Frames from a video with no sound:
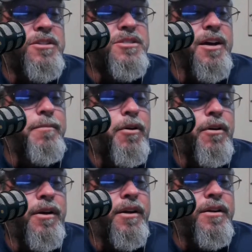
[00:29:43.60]
State
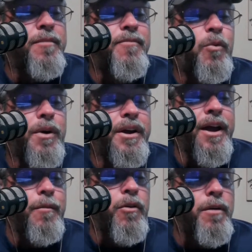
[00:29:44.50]
Park, Deep Fork
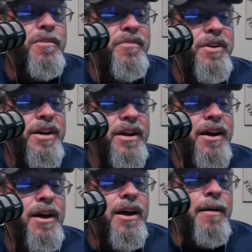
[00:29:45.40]
Campground Pavilion,
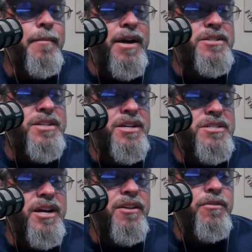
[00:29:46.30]
May 16th